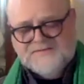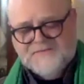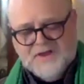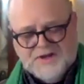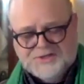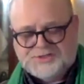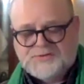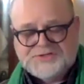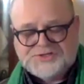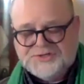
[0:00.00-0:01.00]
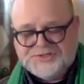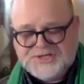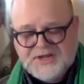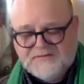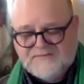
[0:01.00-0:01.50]
furnish Christian
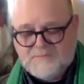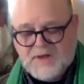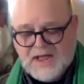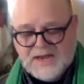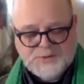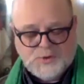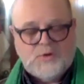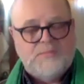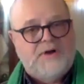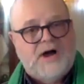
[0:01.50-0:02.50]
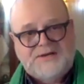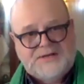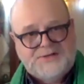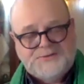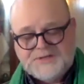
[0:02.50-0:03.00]
cheer of mind or
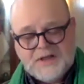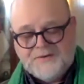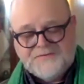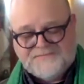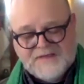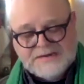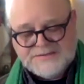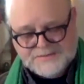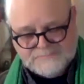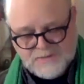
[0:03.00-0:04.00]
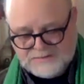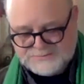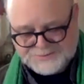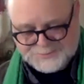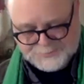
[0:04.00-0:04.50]
body to the unoffending
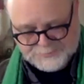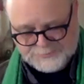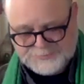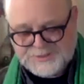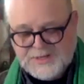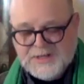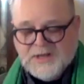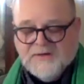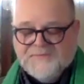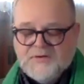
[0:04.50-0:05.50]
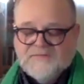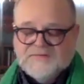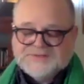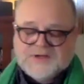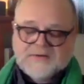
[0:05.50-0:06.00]
multitude, a few of
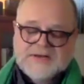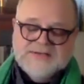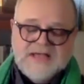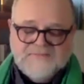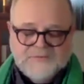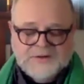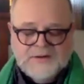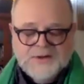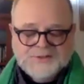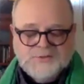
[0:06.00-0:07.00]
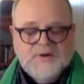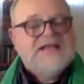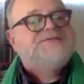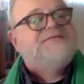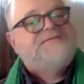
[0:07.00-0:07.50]
us are endeavoring to
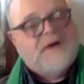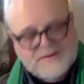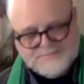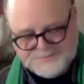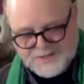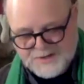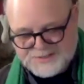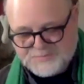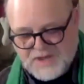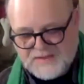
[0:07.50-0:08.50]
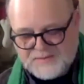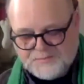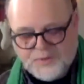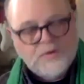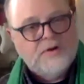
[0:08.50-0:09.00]
raise a fund to buy the
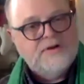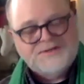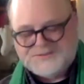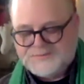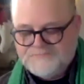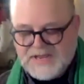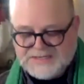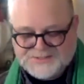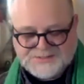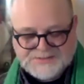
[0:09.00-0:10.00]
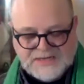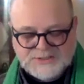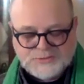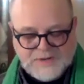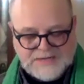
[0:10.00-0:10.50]
poor some meat and
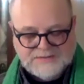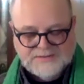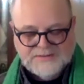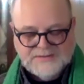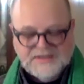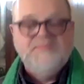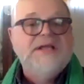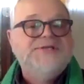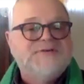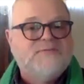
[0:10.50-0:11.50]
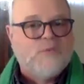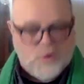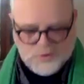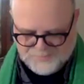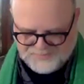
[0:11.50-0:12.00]
drink and means of
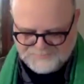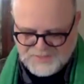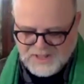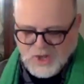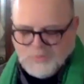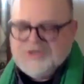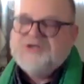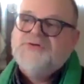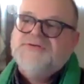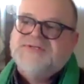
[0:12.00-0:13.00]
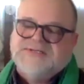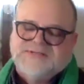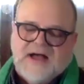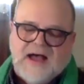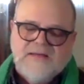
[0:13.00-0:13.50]
warmth. We choose this
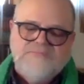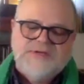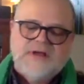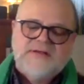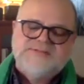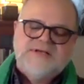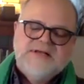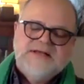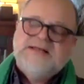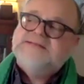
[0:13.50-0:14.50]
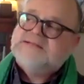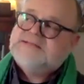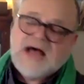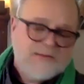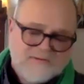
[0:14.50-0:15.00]
time because it is a
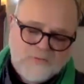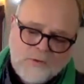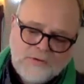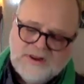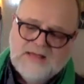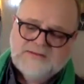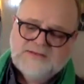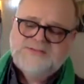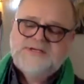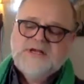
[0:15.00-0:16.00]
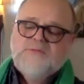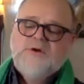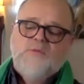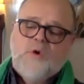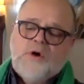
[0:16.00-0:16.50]
time of all others
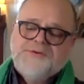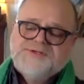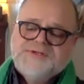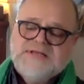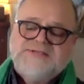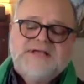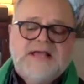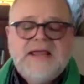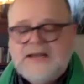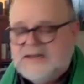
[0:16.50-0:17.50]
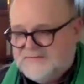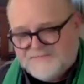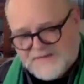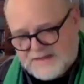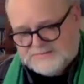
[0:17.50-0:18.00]
when want is keenly
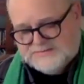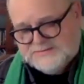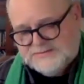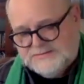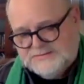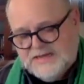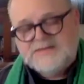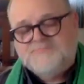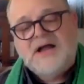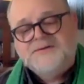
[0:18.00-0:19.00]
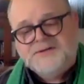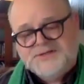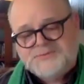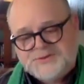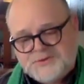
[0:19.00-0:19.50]
felt and
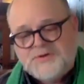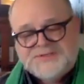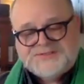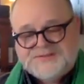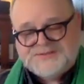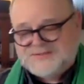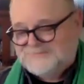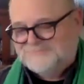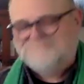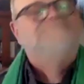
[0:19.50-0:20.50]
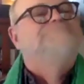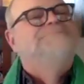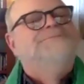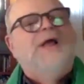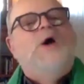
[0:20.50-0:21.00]
abundance rejoices.
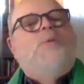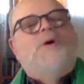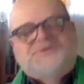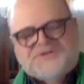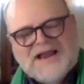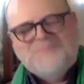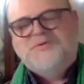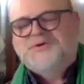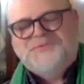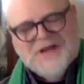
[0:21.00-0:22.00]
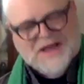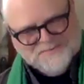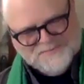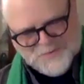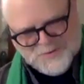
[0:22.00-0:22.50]
What shall I put you
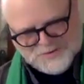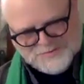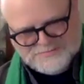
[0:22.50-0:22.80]
down for?